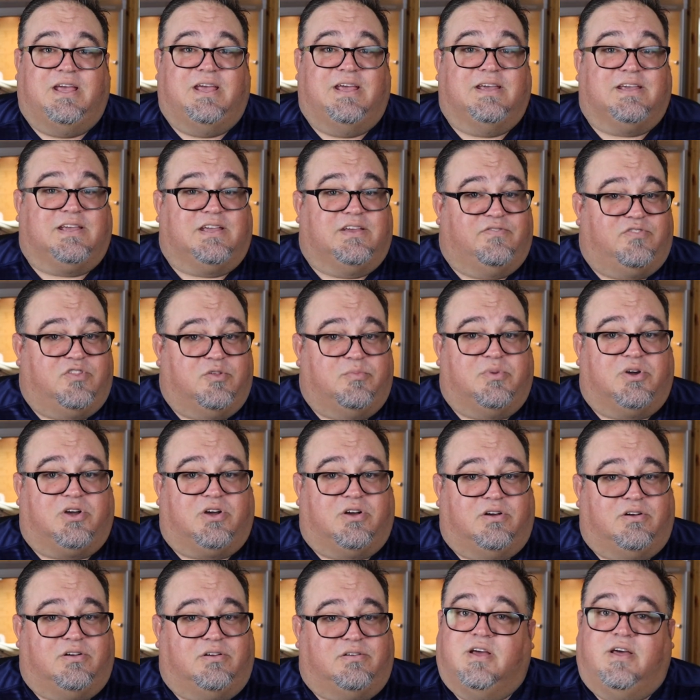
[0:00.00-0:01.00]
and give them a
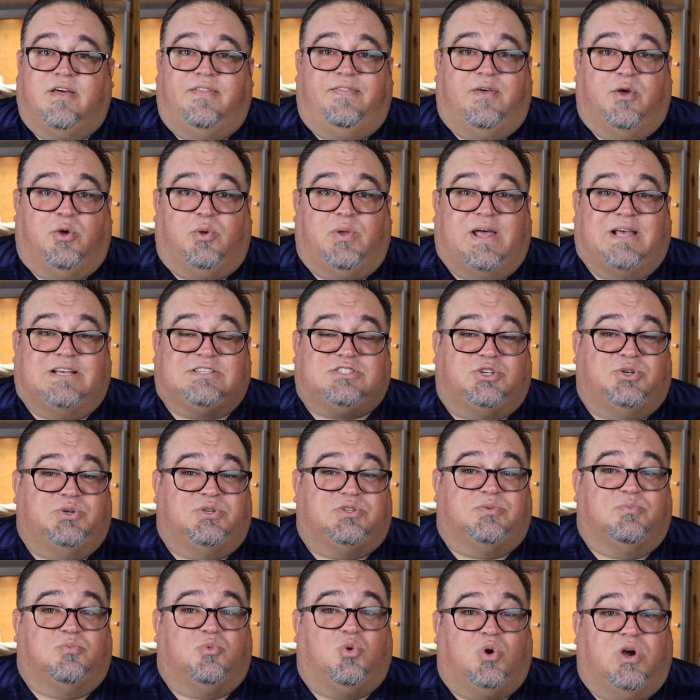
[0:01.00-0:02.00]
call. They'll ask you
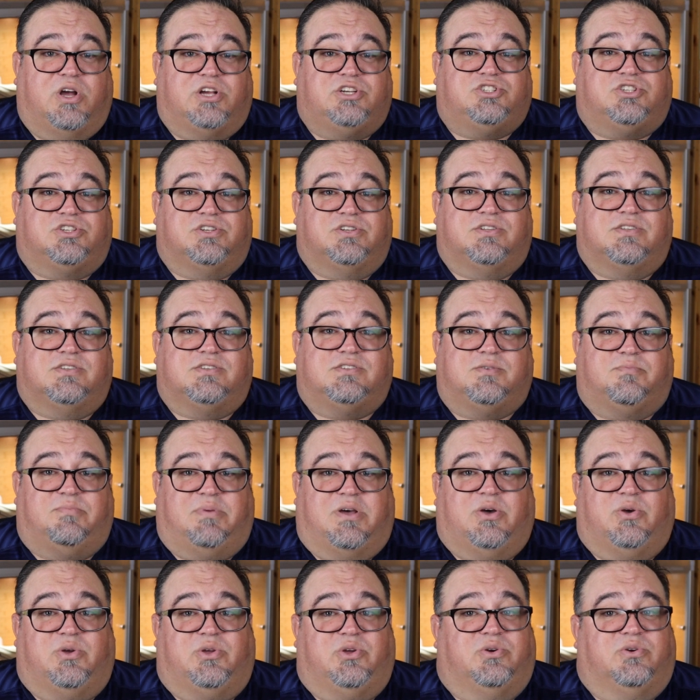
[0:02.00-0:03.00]
some questions
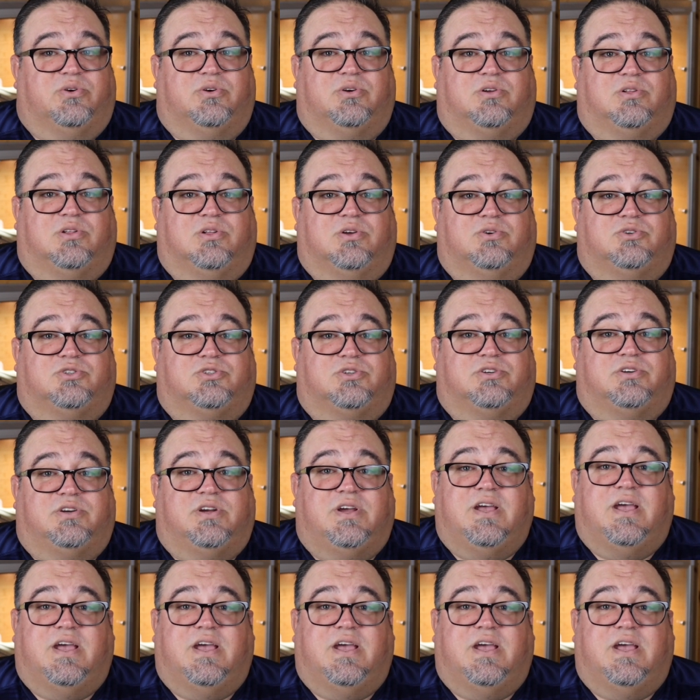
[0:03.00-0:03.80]
about your enclosure